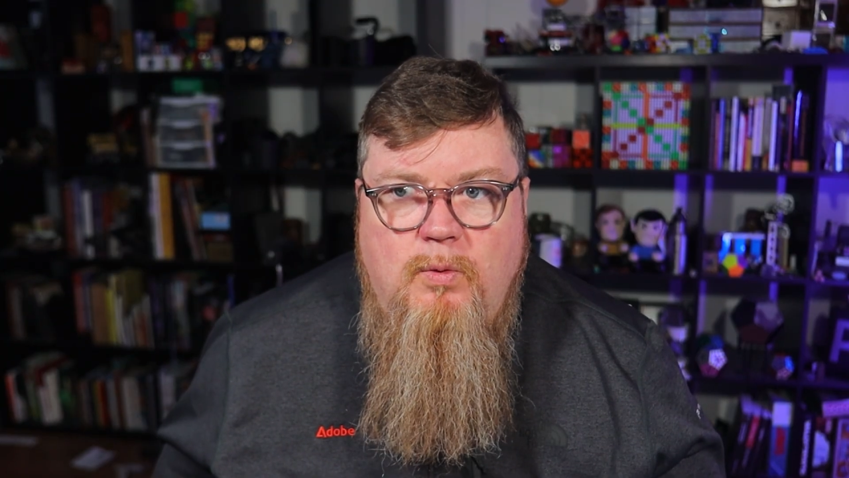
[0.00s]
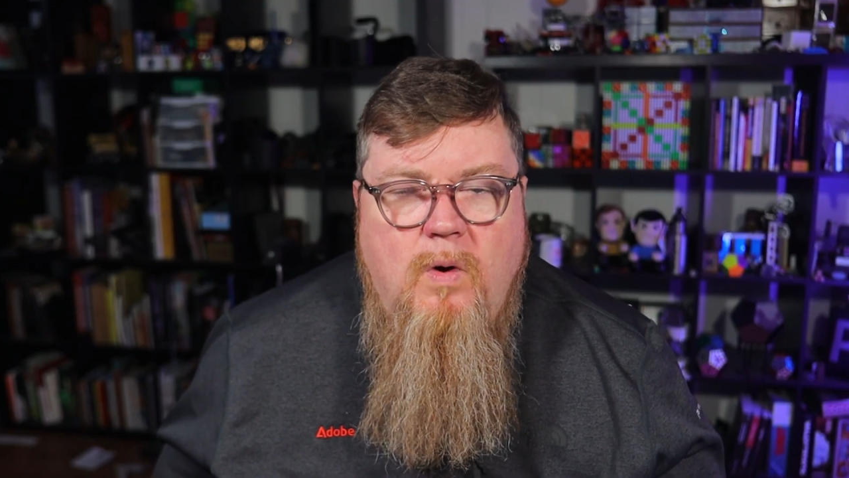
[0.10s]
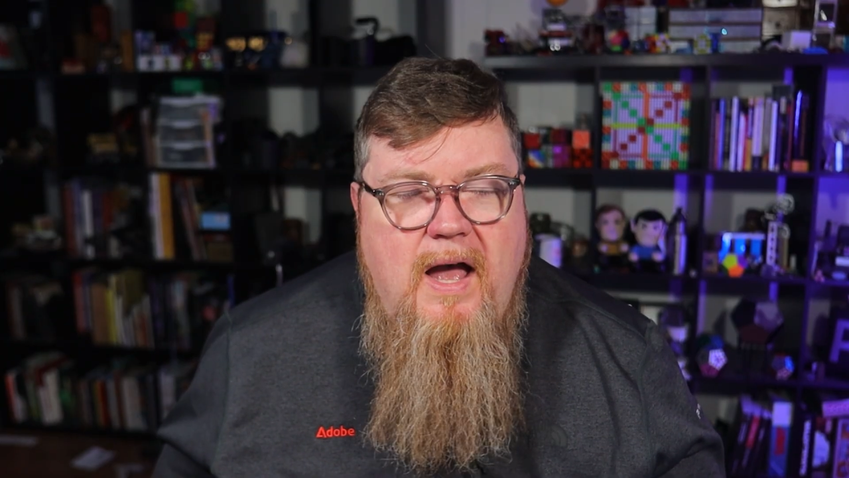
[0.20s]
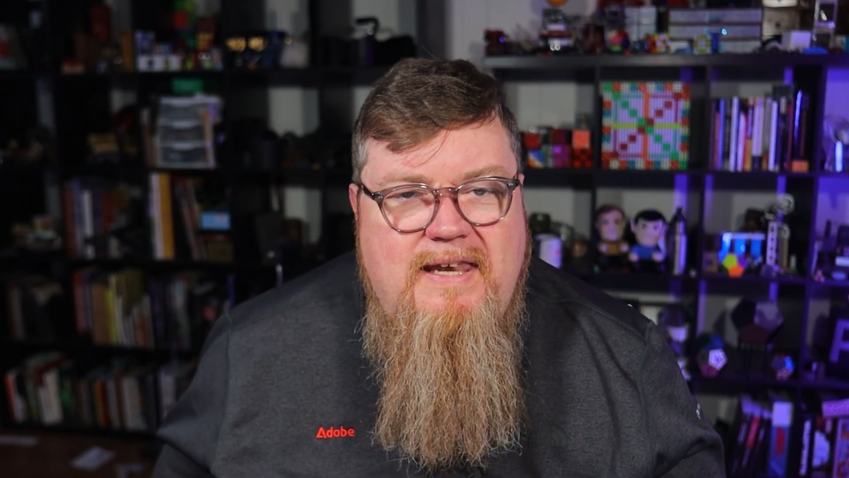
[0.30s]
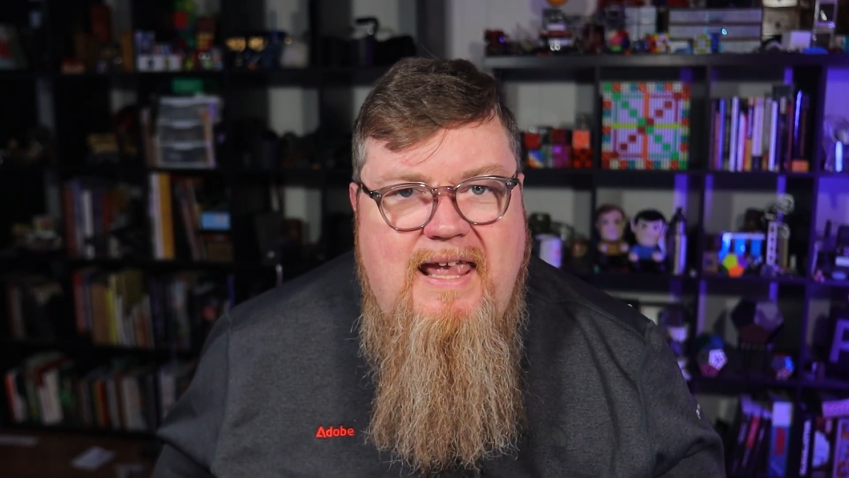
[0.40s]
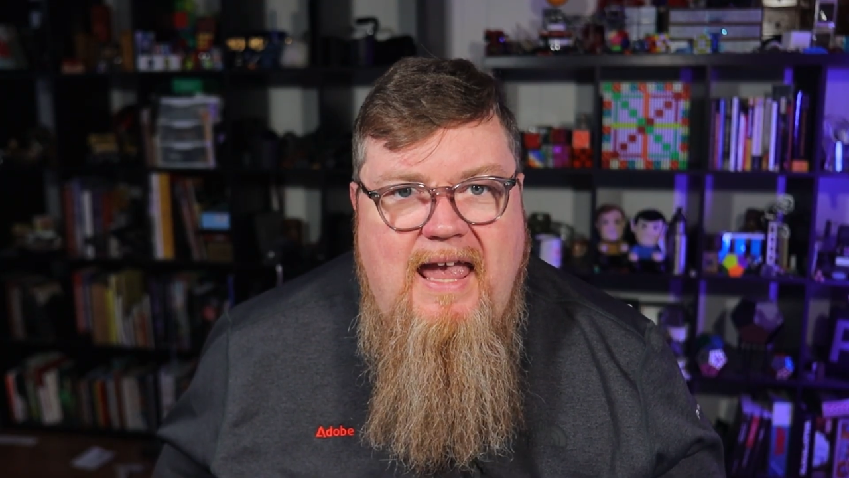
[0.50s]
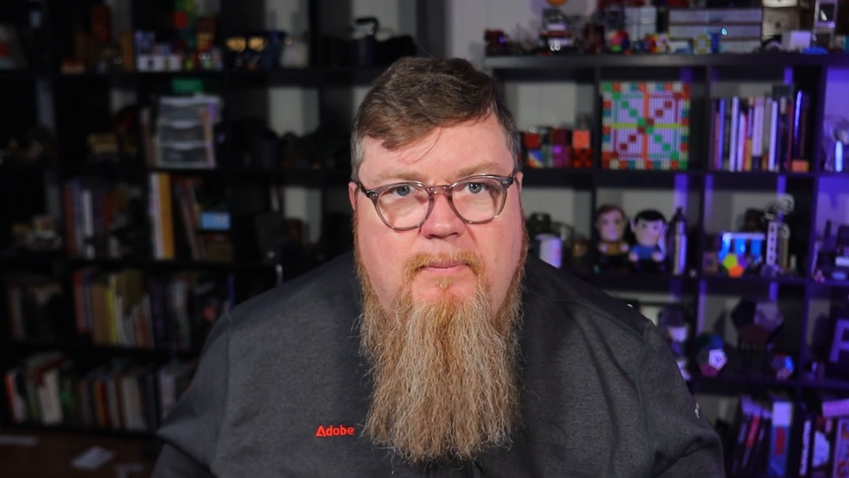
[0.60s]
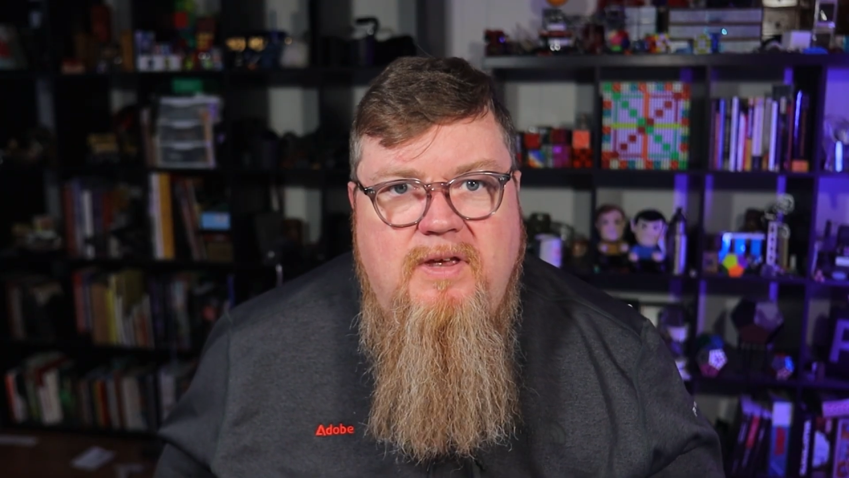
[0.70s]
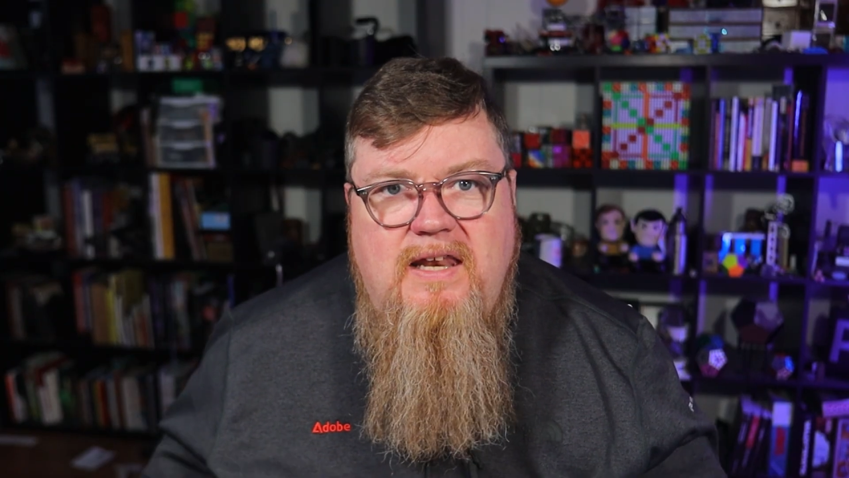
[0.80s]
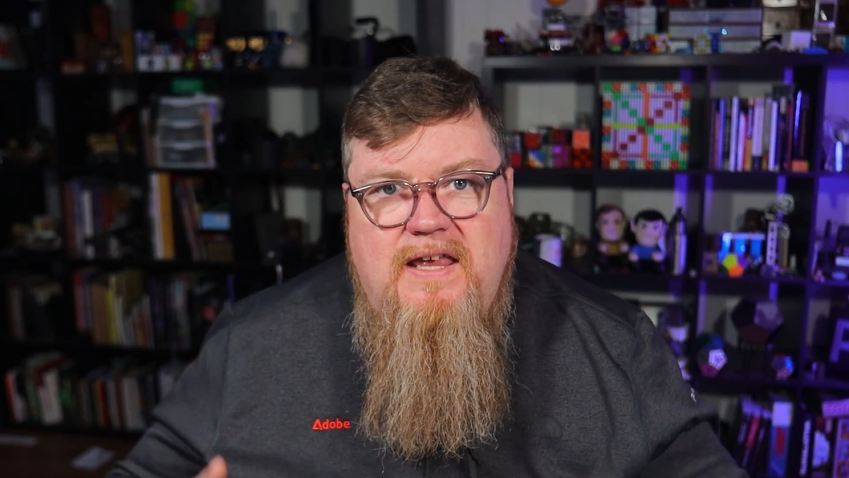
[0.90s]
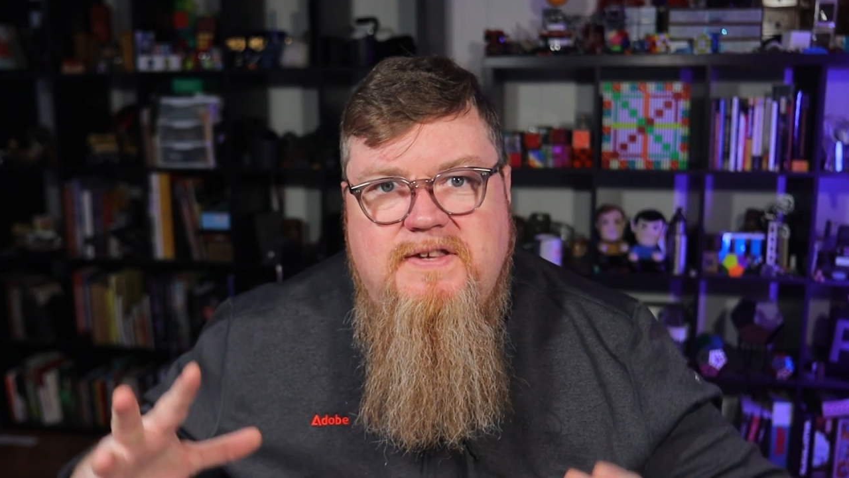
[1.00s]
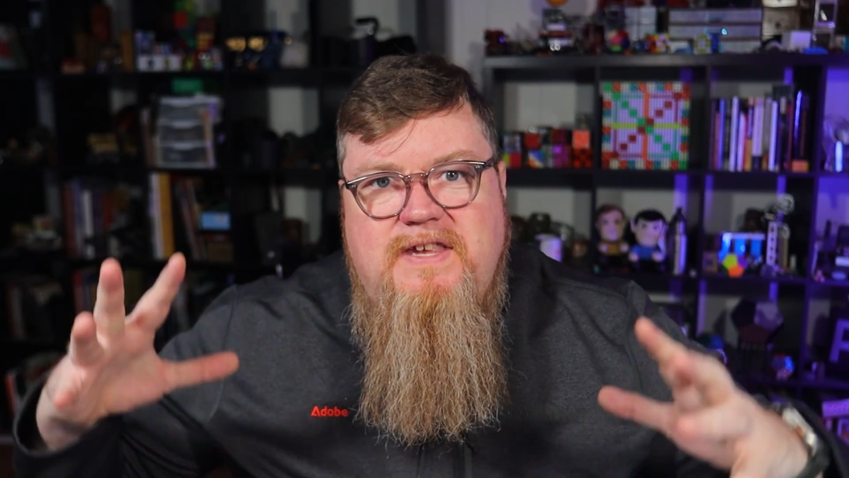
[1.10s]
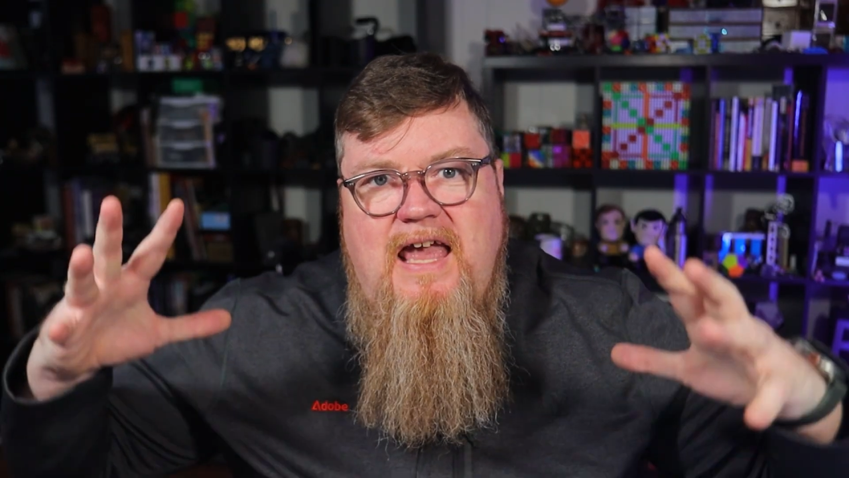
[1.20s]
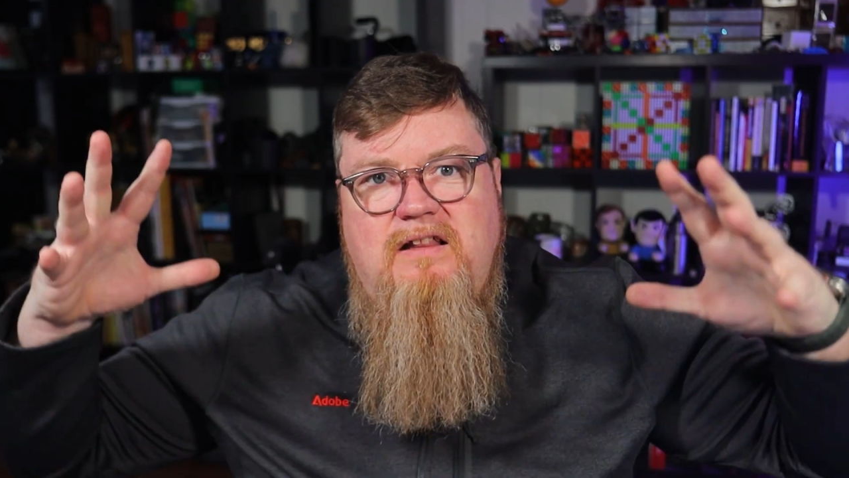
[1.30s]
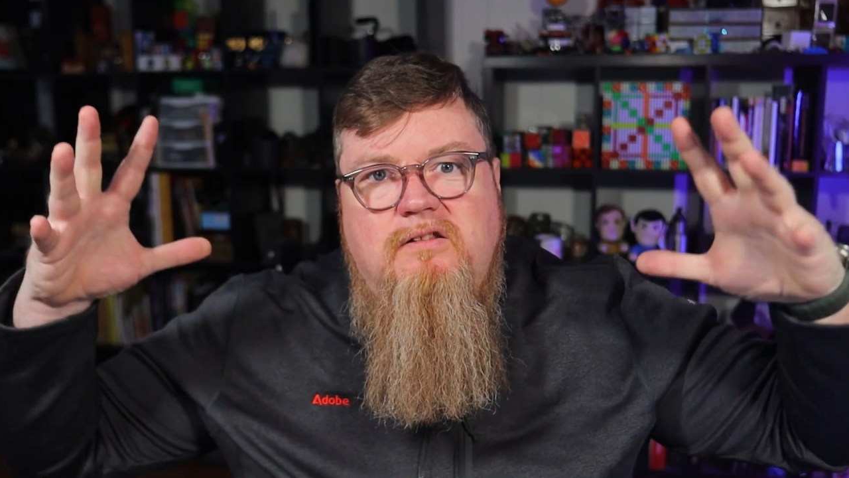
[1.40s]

Wide Gamut is a